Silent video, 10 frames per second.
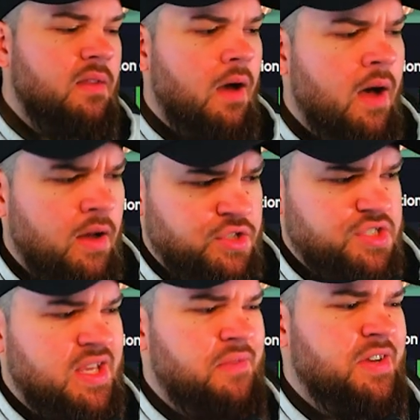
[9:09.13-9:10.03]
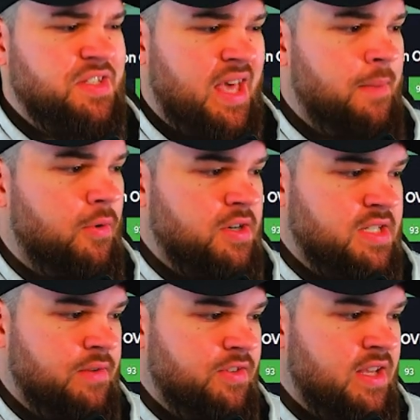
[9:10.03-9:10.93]
Uh, just given escape artists
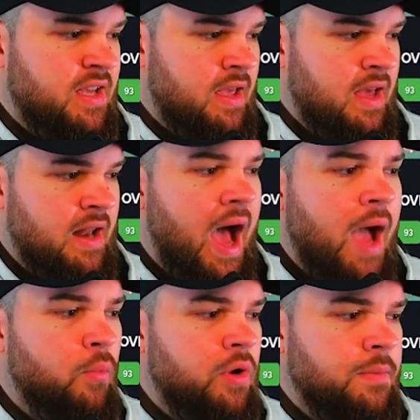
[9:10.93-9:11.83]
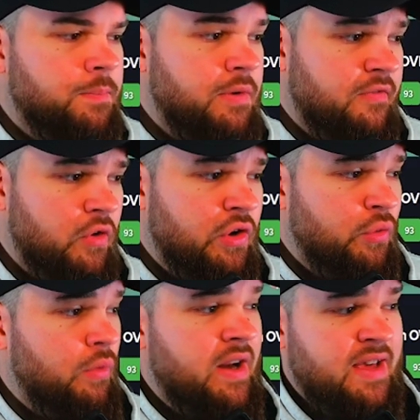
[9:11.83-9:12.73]
and everything again, I wouldn't prefer
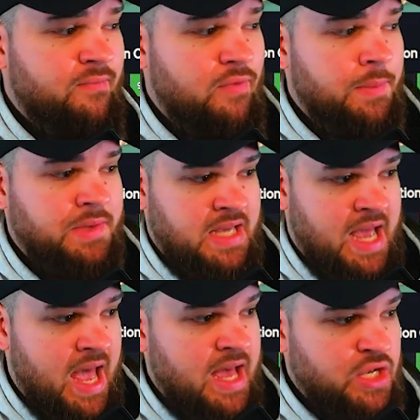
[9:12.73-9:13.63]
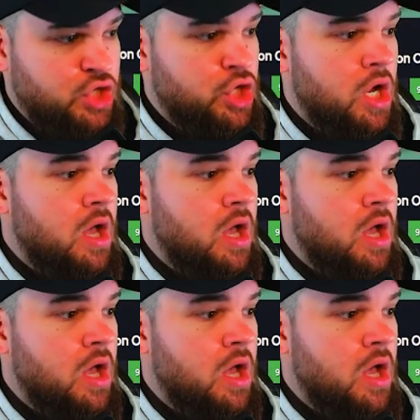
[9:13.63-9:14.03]
to run him from the edge.